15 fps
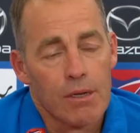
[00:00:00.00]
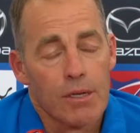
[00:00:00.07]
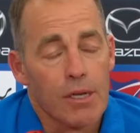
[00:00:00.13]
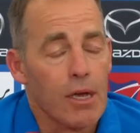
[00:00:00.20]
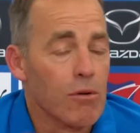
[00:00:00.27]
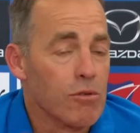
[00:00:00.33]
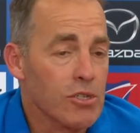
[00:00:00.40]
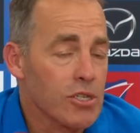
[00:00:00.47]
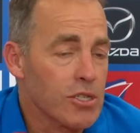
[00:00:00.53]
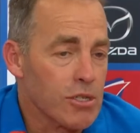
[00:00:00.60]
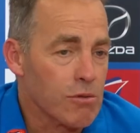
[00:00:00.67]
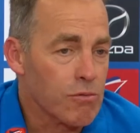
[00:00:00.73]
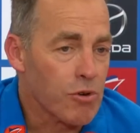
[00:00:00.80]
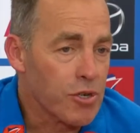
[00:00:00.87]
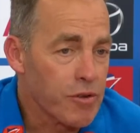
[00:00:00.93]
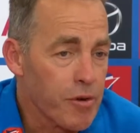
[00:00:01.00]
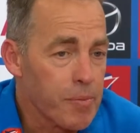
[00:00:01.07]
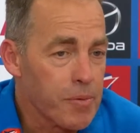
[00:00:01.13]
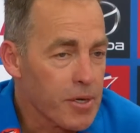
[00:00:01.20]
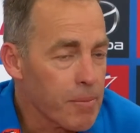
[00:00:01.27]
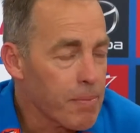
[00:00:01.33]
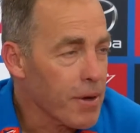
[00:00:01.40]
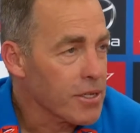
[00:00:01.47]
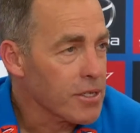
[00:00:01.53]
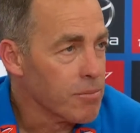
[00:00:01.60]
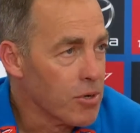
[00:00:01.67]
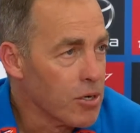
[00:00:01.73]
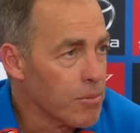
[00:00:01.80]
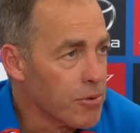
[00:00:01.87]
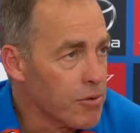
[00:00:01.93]
Yeah, well, just to regroup and get back to
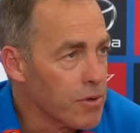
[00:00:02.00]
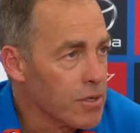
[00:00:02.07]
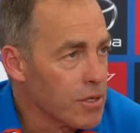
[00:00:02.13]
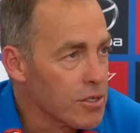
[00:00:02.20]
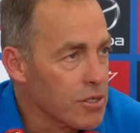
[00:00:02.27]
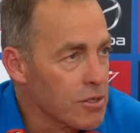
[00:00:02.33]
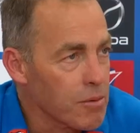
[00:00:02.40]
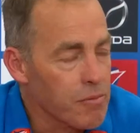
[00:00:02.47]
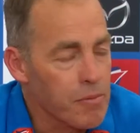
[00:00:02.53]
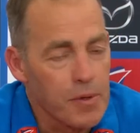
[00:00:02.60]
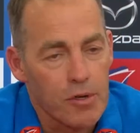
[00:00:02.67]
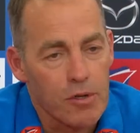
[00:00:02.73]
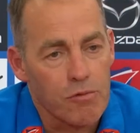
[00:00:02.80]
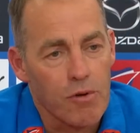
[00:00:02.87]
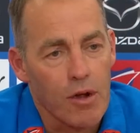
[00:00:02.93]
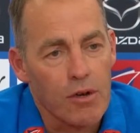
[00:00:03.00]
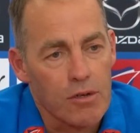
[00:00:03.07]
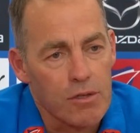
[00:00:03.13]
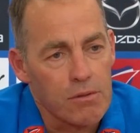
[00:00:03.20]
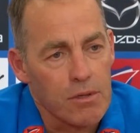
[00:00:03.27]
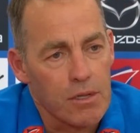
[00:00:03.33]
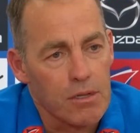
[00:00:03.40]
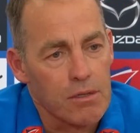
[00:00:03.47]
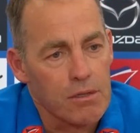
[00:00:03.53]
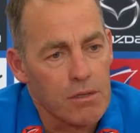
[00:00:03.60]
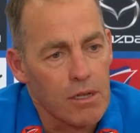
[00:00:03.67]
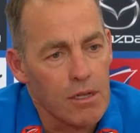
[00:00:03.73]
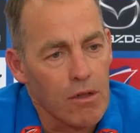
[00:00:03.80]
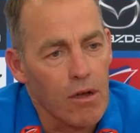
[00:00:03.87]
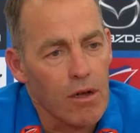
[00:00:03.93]
Melbourne, really. As I said, we've been on the road
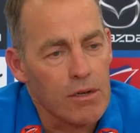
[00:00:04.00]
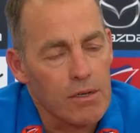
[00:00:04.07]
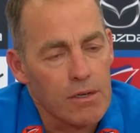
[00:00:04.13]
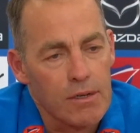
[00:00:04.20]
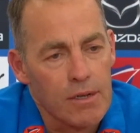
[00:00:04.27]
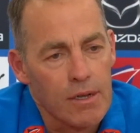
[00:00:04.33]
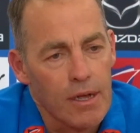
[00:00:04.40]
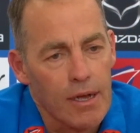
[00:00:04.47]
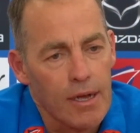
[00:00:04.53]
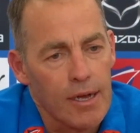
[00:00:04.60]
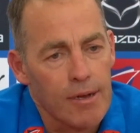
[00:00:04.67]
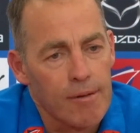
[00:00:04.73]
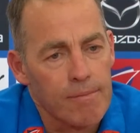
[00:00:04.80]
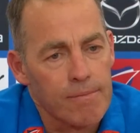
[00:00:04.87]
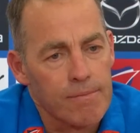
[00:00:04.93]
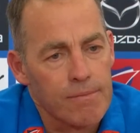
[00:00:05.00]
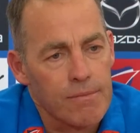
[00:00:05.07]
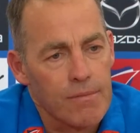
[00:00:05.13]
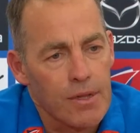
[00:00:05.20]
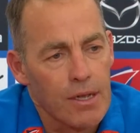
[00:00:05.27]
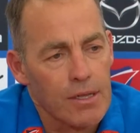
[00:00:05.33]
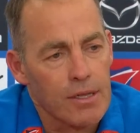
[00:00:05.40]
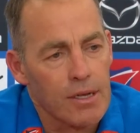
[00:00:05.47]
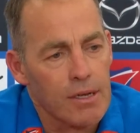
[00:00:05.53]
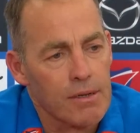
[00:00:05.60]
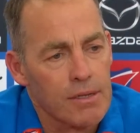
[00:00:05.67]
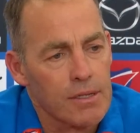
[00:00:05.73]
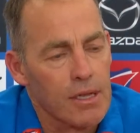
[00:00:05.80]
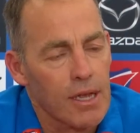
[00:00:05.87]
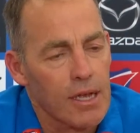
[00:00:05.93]
a lot in
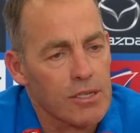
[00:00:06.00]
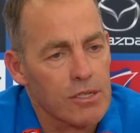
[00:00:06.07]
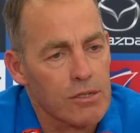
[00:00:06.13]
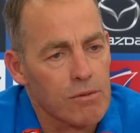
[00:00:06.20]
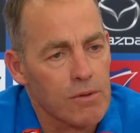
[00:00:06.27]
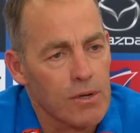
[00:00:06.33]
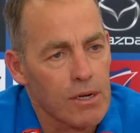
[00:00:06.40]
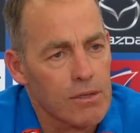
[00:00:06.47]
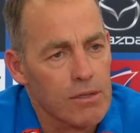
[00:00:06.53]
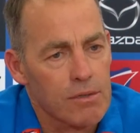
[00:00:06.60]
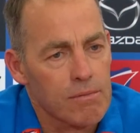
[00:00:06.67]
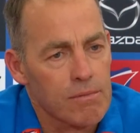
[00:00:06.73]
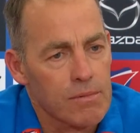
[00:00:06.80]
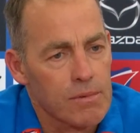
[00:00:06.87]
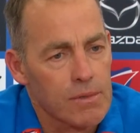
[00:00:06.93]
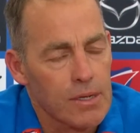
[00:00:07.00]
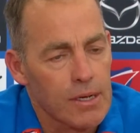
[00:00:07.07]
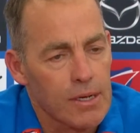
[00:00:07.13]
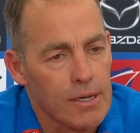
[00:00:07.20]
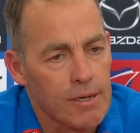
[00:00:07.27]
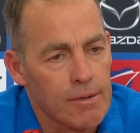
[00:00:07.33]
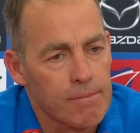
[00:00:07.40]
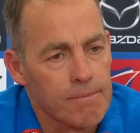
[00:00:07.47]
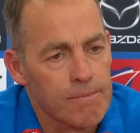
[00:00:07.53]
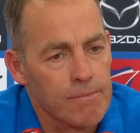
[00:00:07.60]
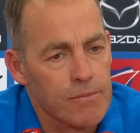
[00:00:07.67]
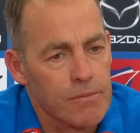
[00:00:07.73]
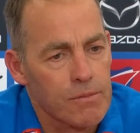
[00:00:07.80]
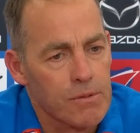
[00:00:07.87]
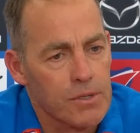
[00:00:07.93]
the last little while, and
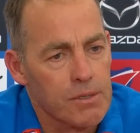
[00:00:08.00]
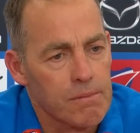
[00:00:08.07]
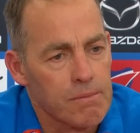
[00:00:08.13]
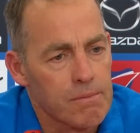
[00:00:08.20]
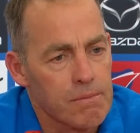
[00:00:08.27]
we